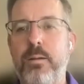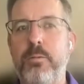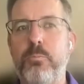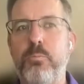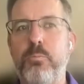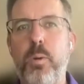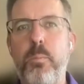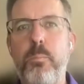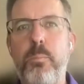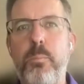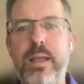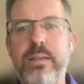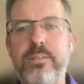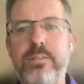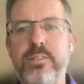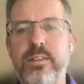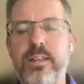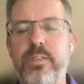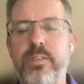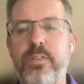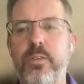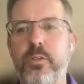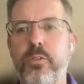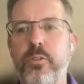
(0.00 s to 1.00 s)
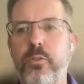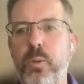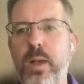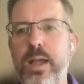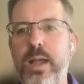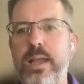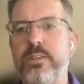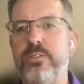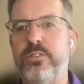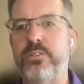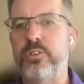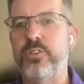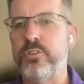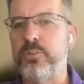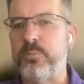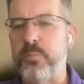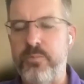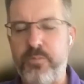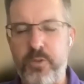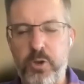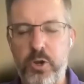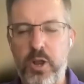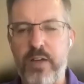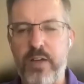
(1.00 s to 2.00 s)
mean, but basically the rating system,
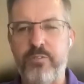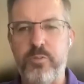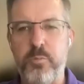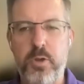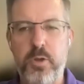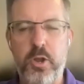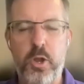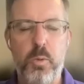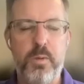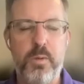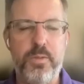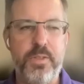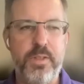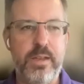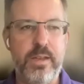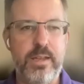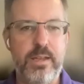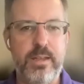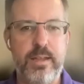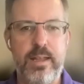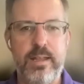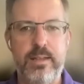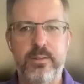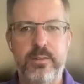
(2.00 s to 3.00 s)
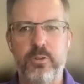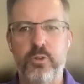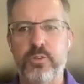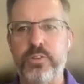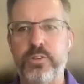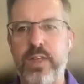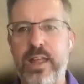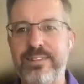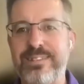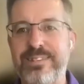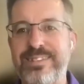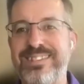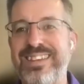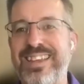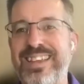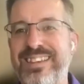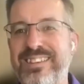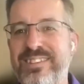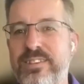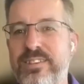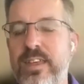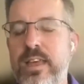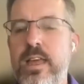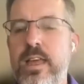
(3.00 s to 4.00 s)
if you're not familiar with it, it looks at
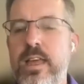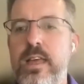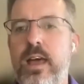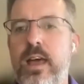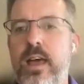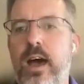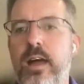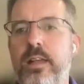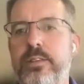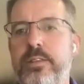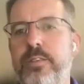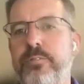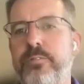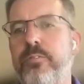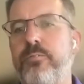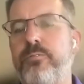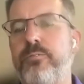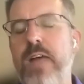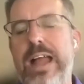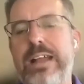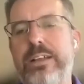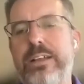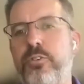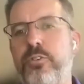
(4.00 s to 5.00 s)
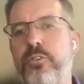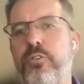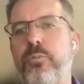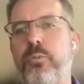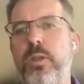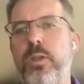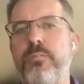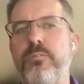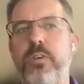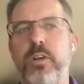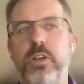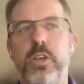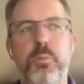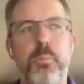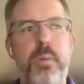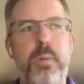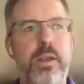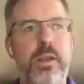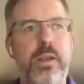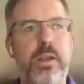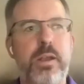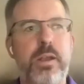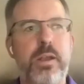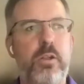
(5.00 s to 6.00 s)
6 different factors: 3
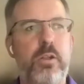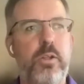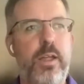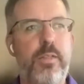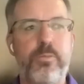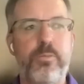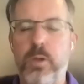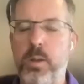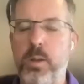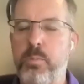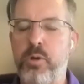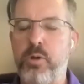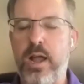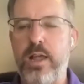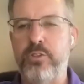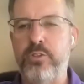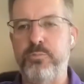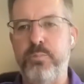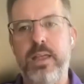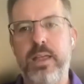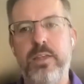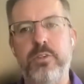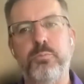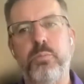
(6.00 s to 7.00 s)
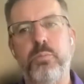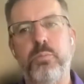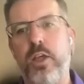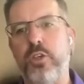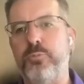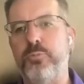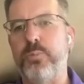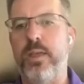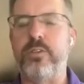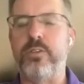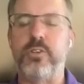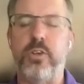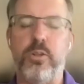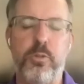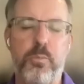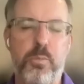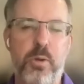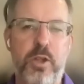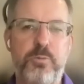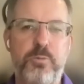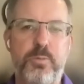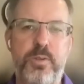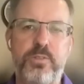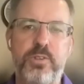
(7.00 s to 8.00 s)
fundamental and 3 price-based. Price-based, on the
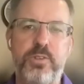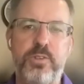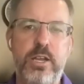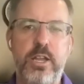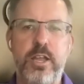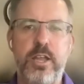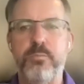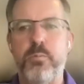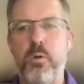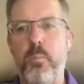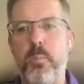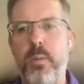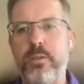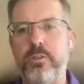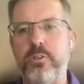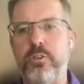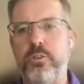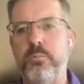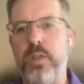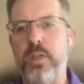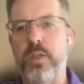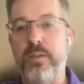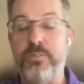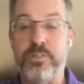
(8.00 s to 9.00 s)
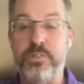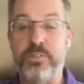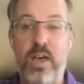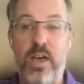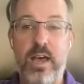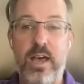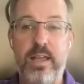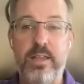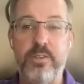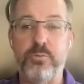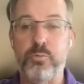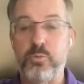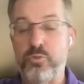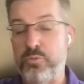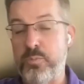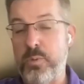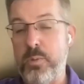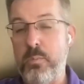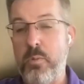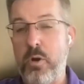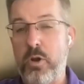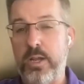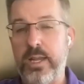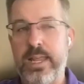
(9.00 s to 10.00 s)
price-based side, you have momentum, you have size, which would be
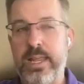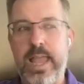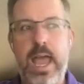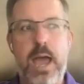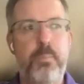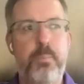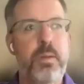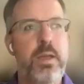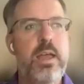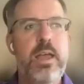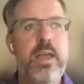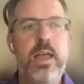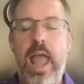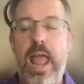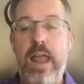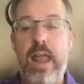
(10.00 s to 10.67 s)
market cap, and